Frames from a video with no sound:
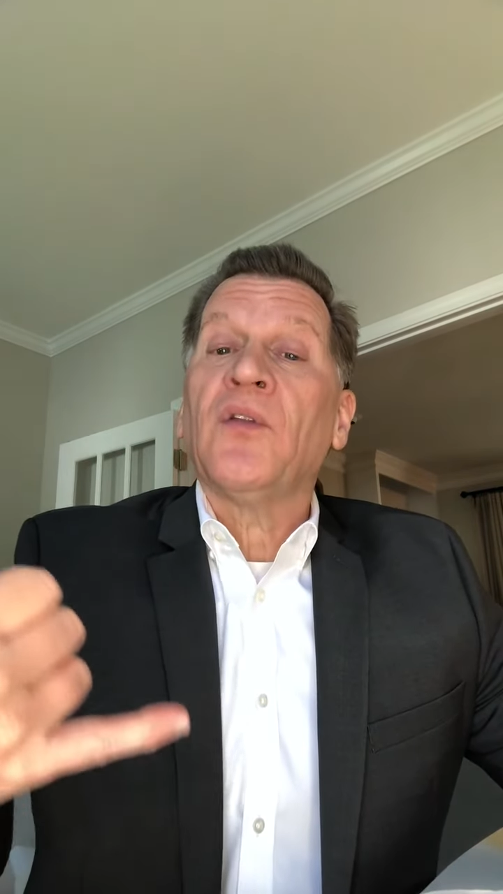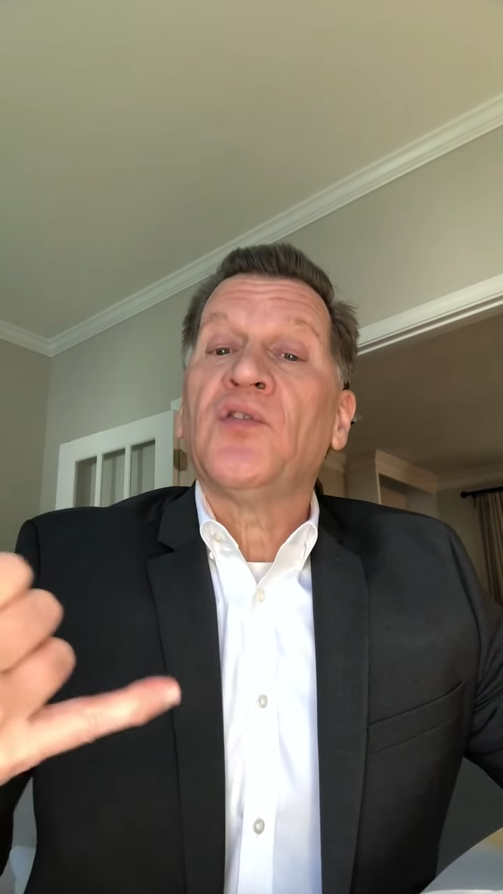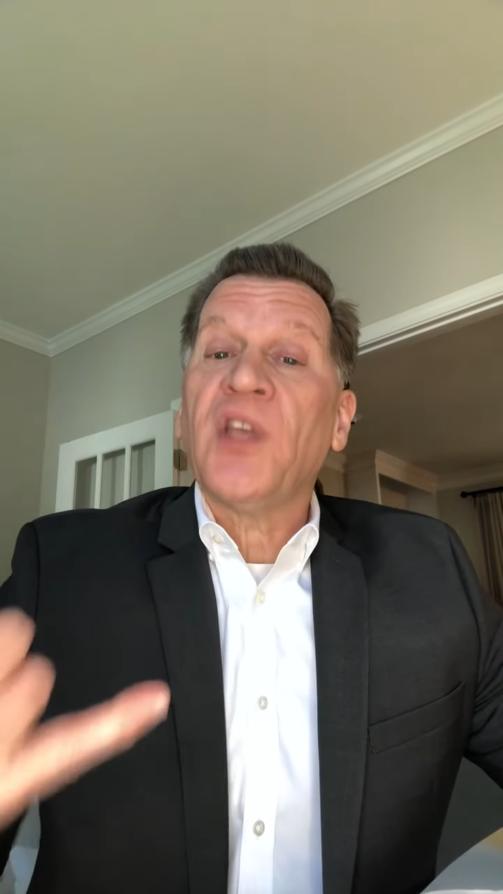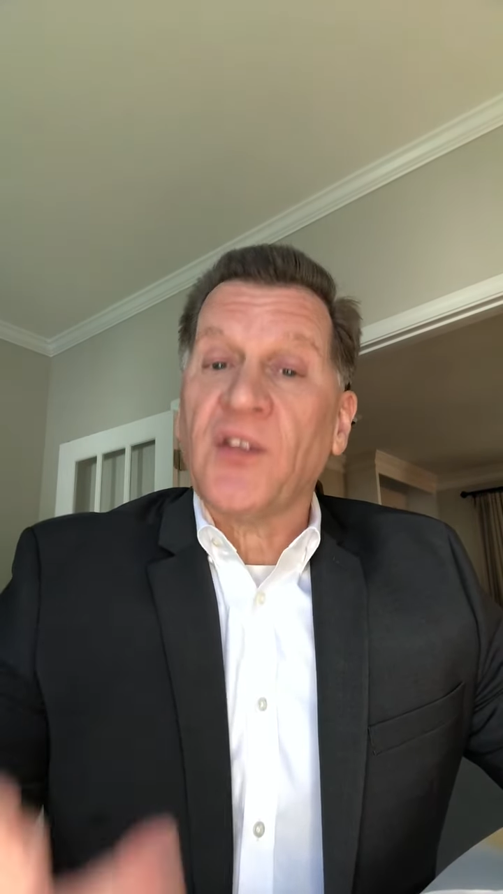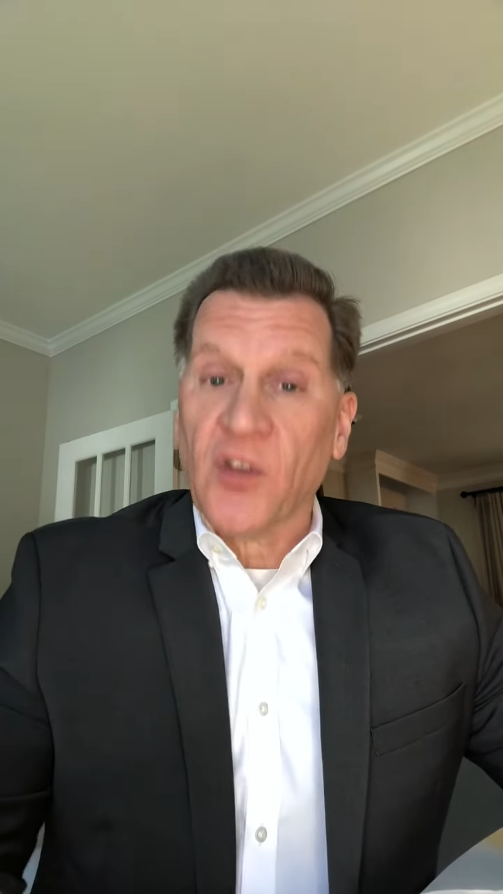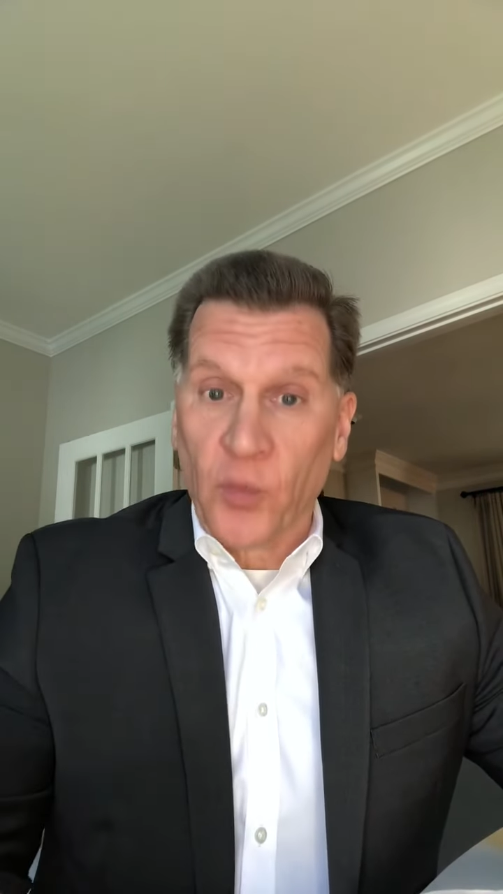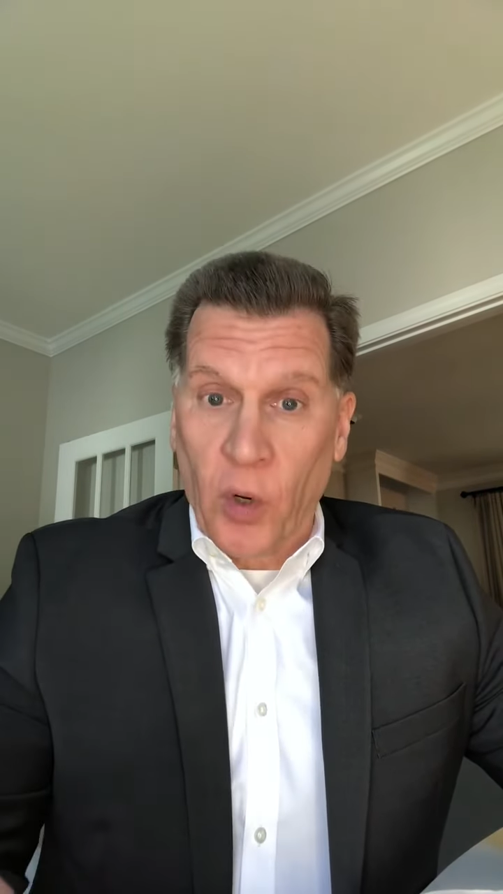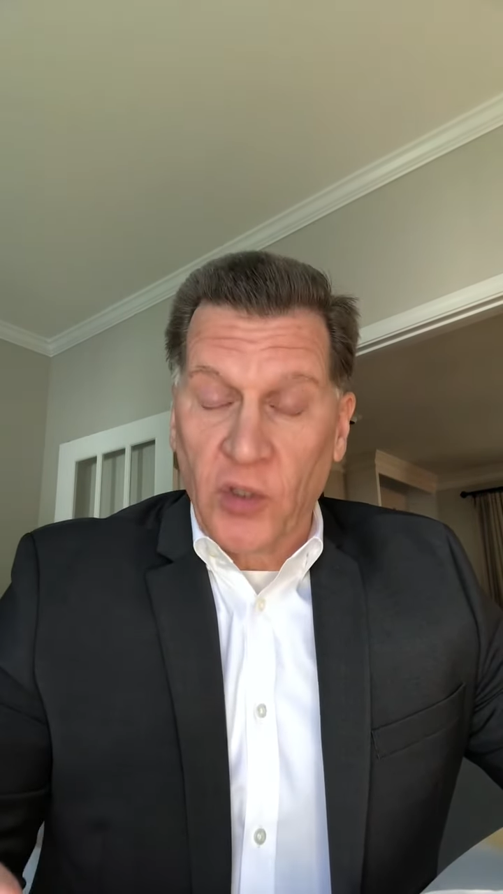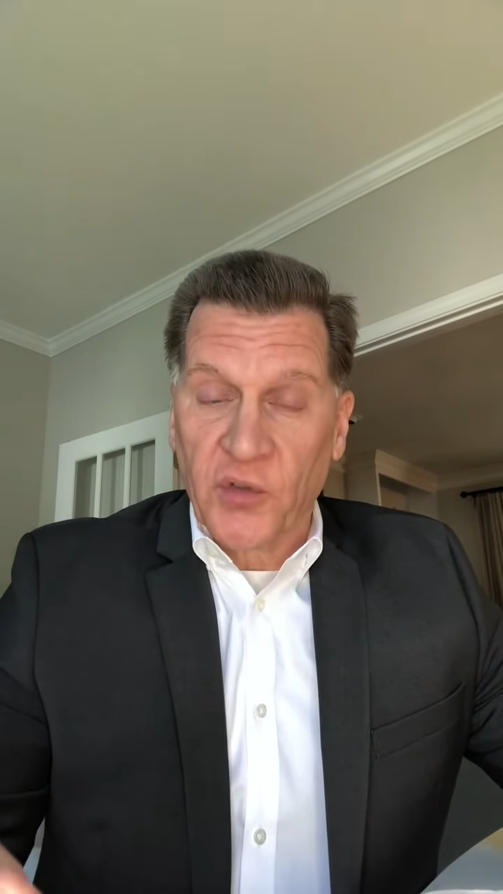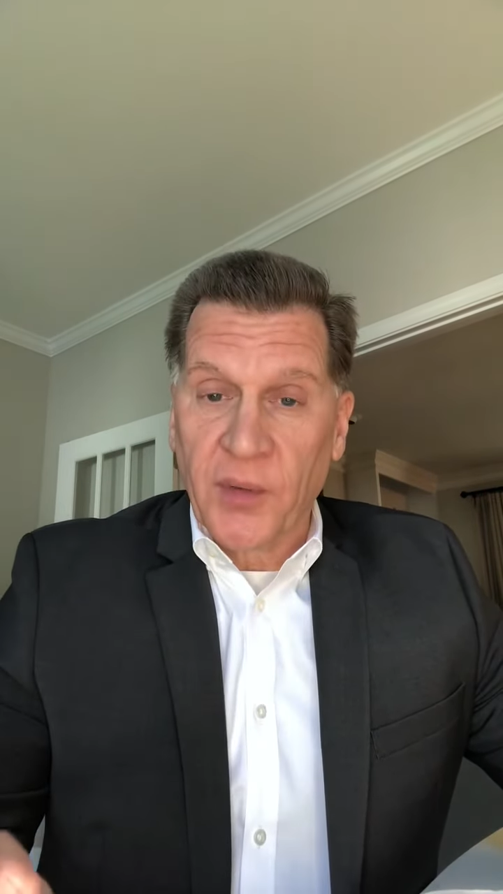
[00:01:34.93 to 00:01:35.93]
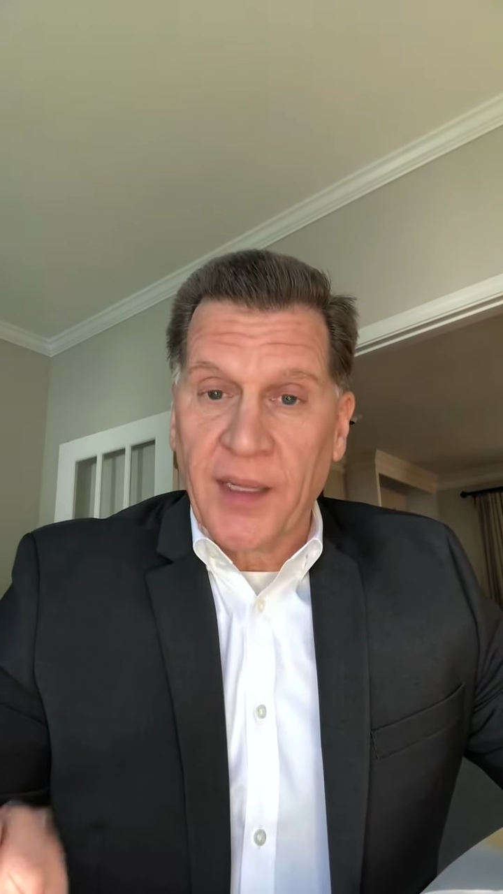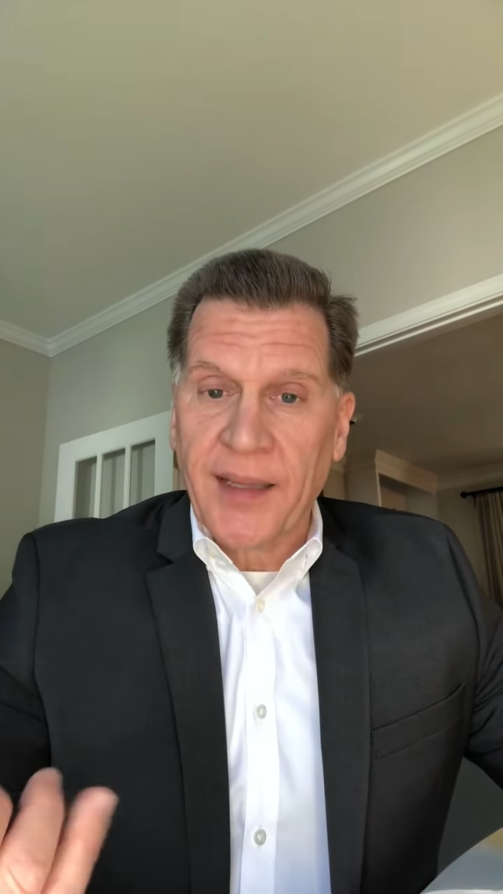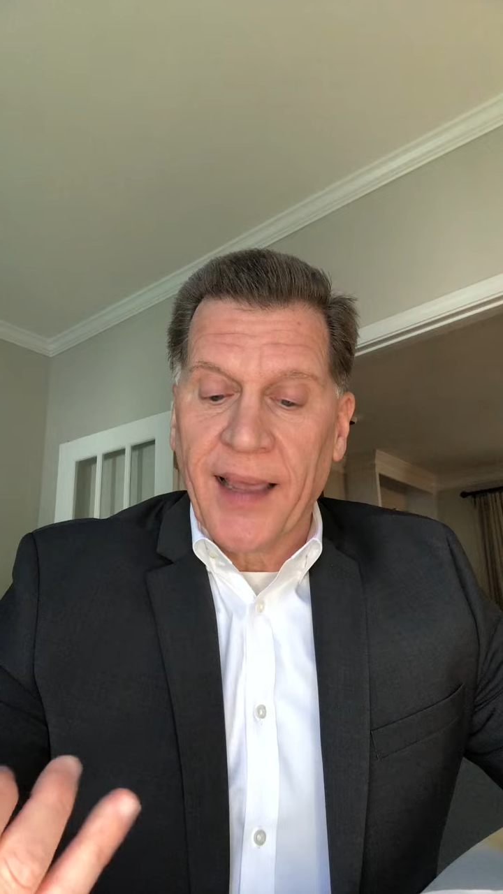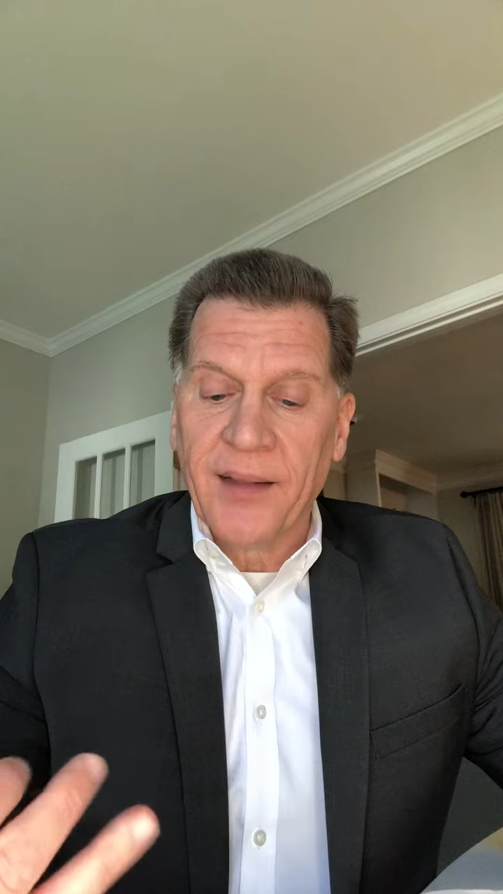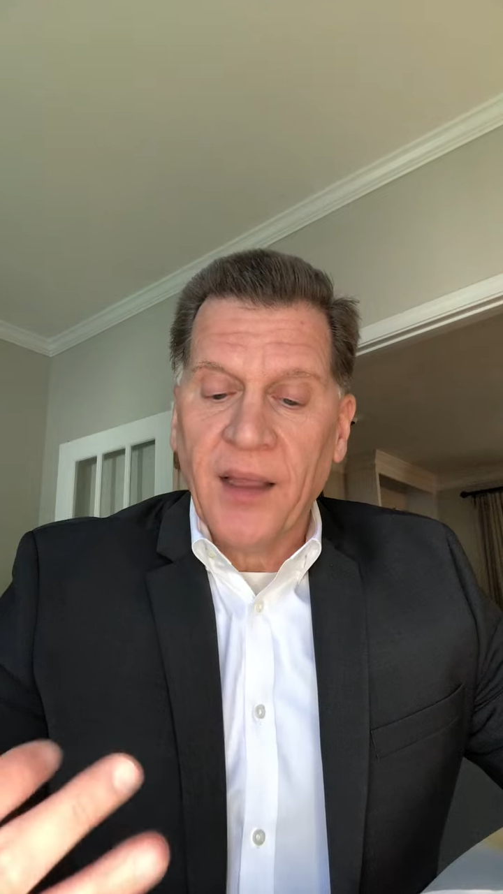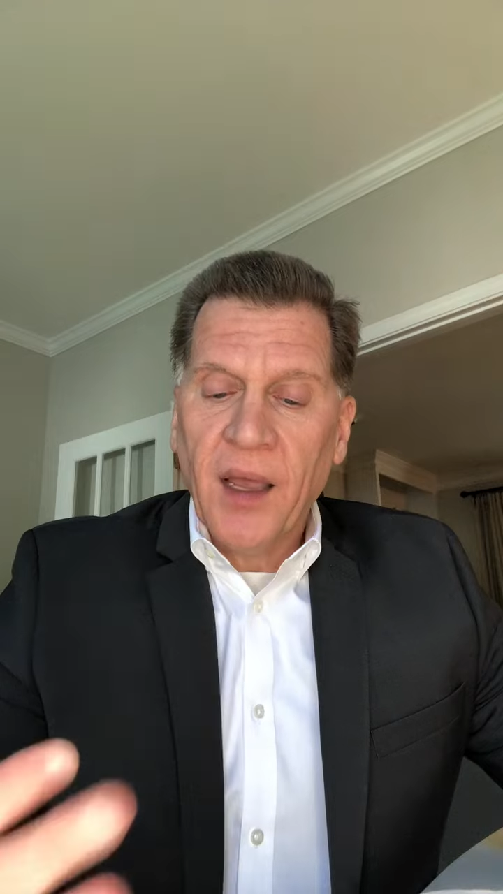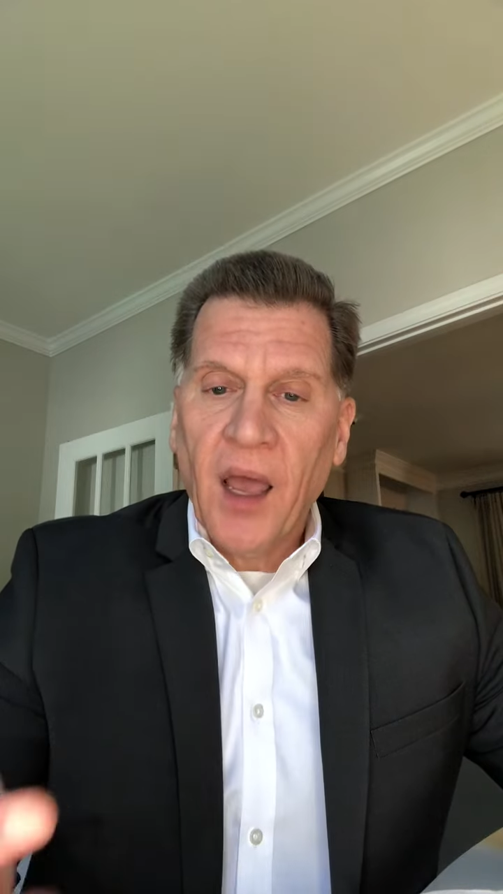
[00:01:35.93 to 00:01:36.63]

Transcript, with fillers: Jesus rose from the dead,